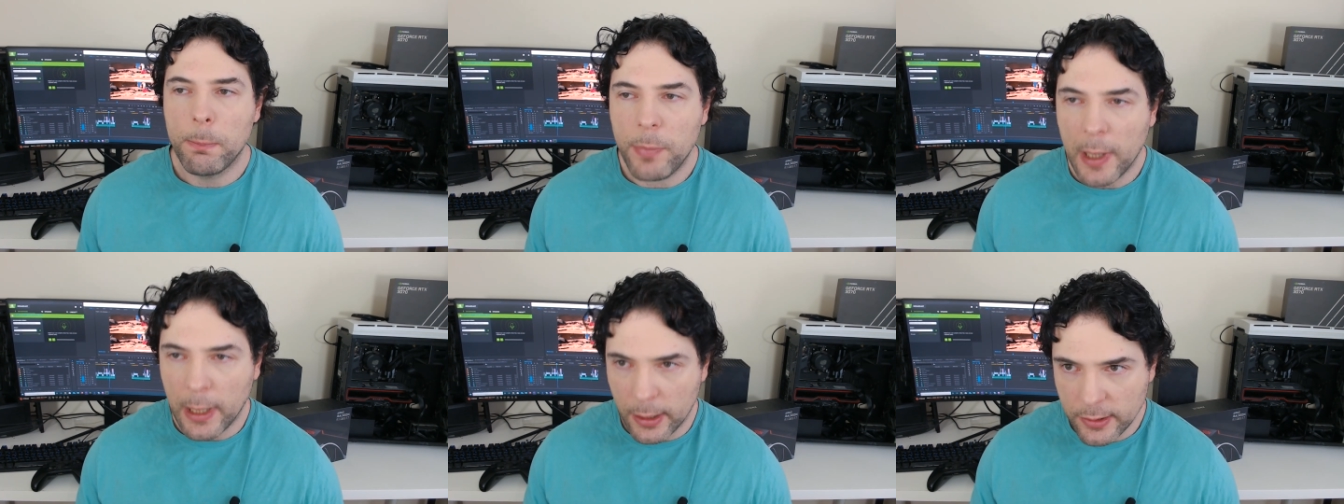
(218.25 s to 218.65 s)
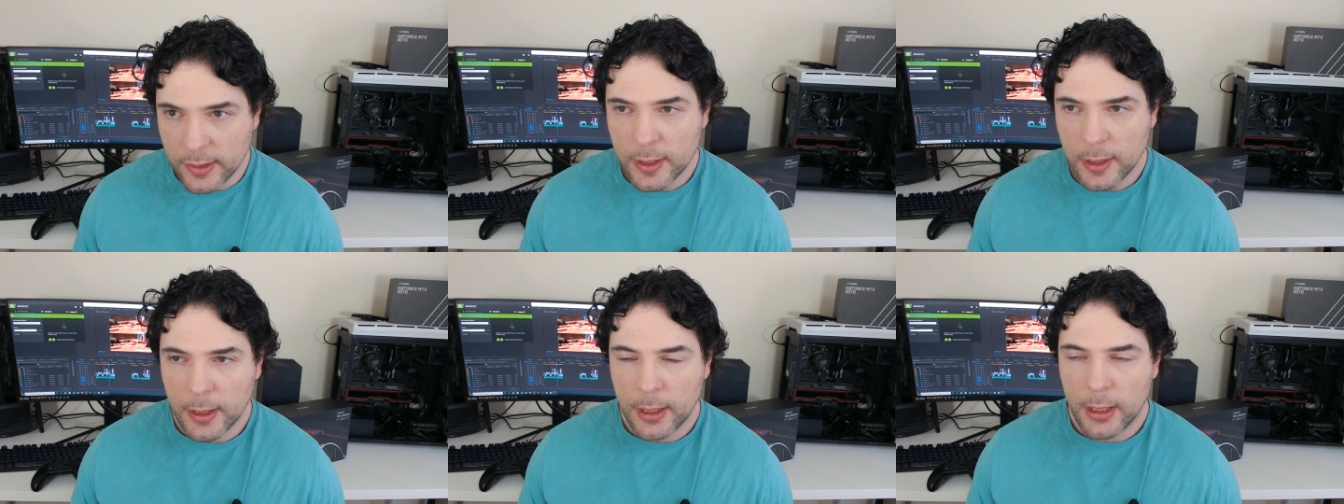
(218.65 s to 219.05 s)

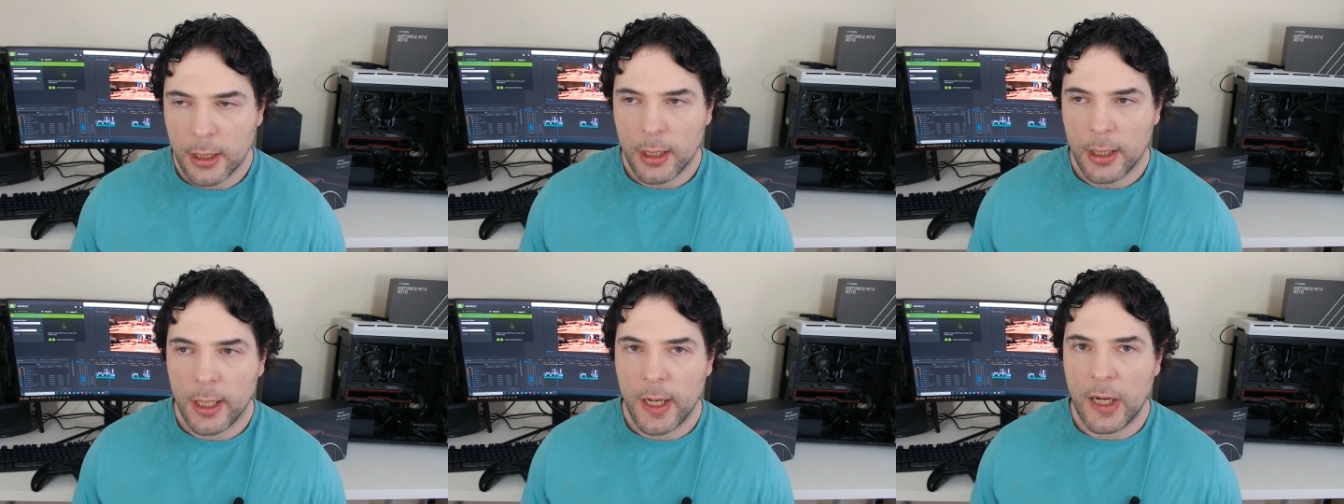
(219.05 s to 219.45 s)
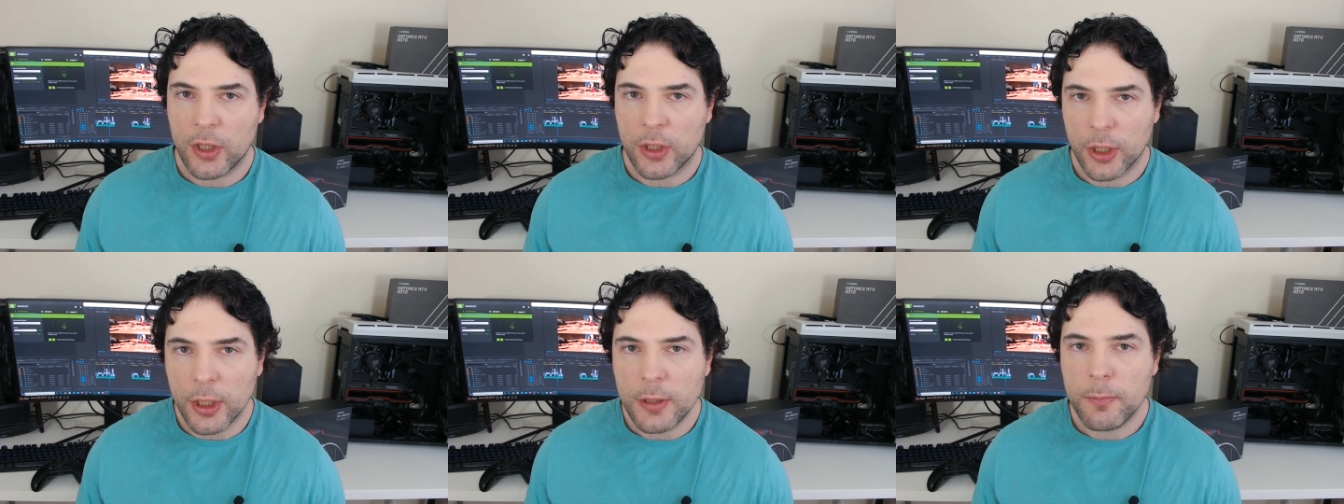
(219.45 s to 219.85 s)
but
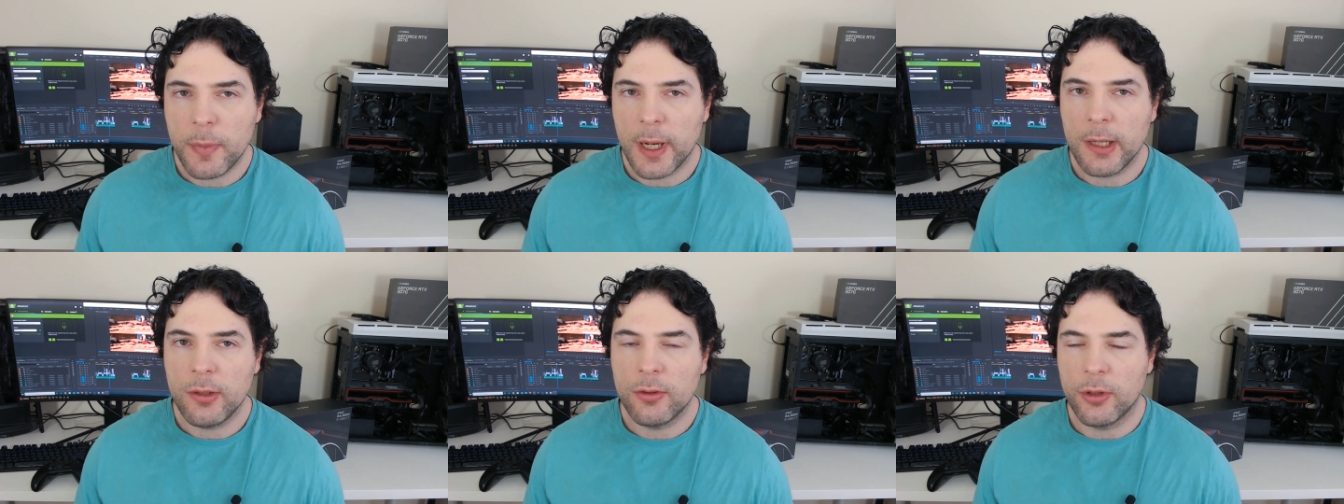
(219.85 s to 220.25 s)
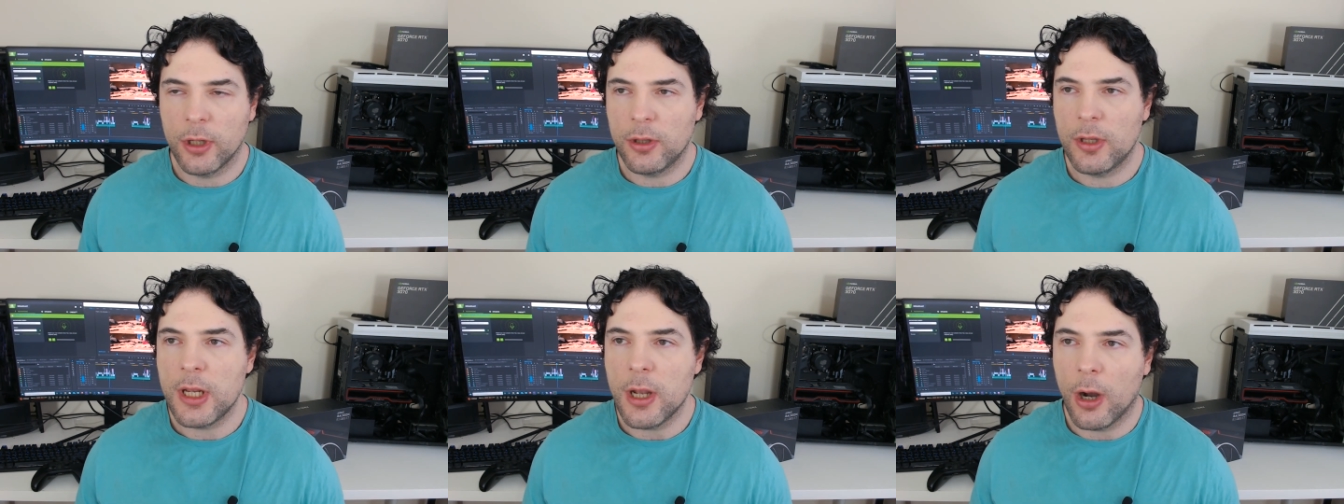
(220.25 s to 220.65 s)
it could be
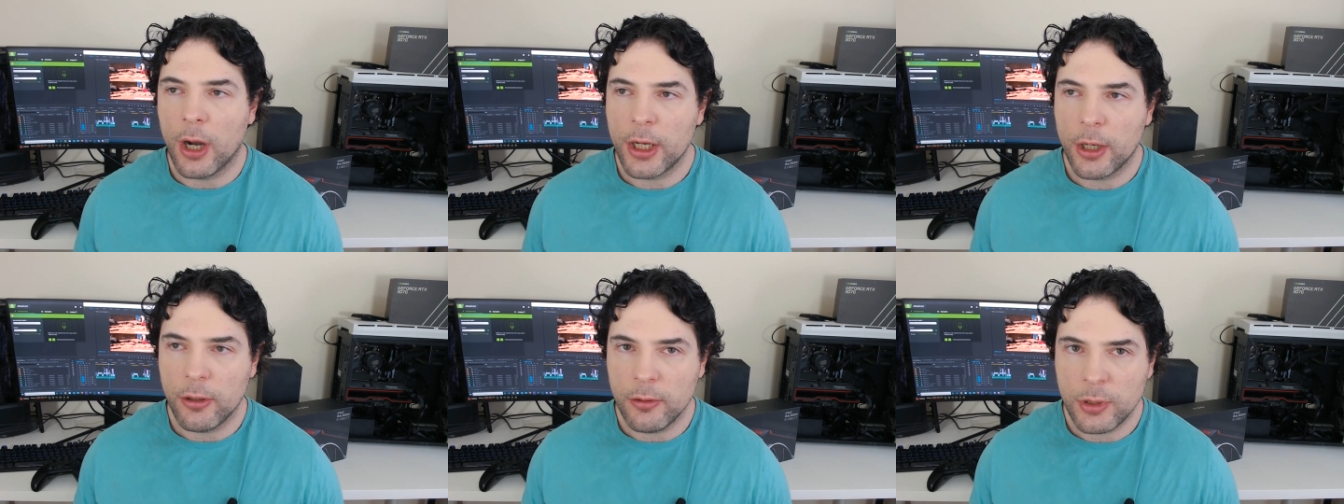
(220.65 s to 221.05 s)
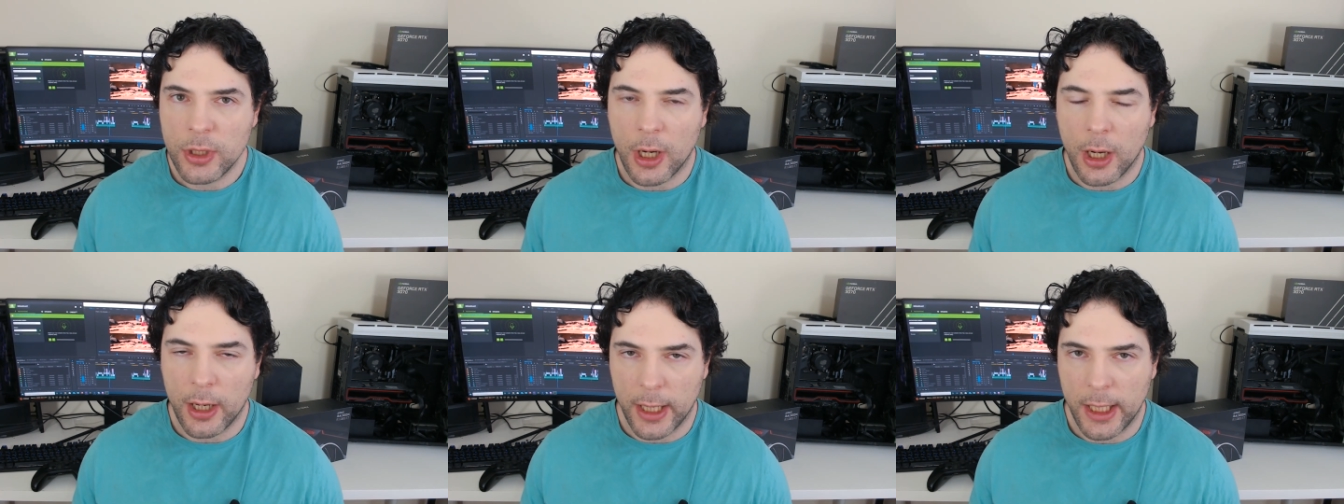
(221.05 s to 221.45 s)
that the IO
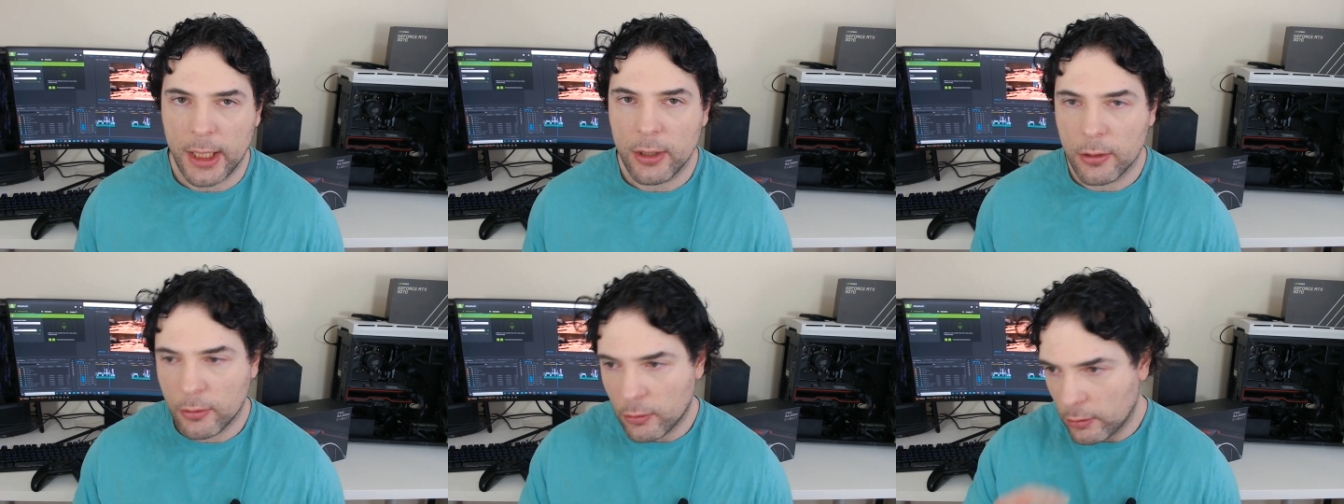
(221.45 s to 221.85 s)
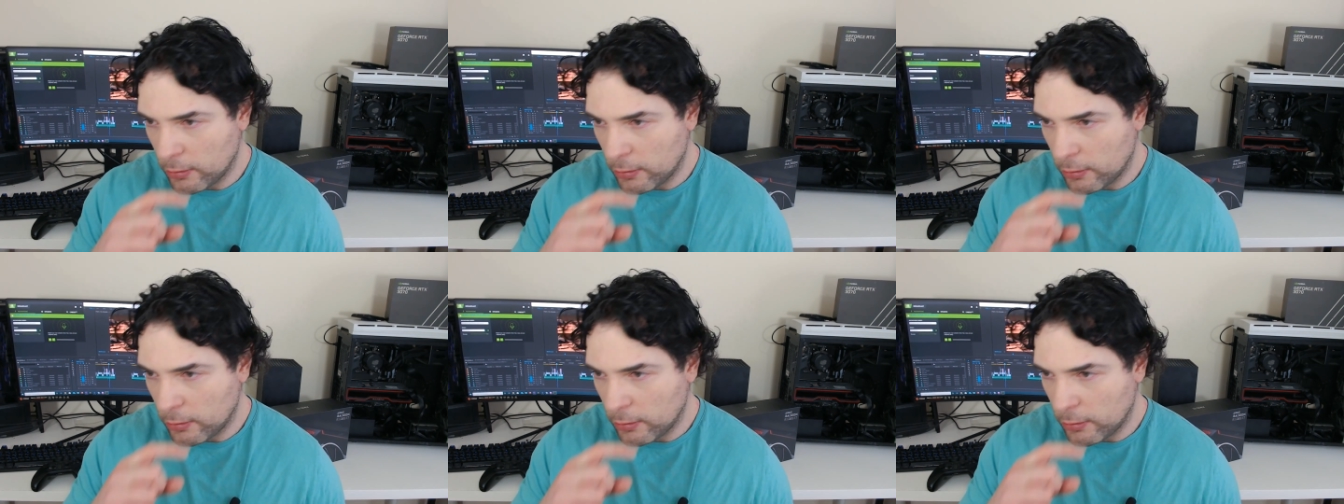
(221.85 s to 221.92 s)
die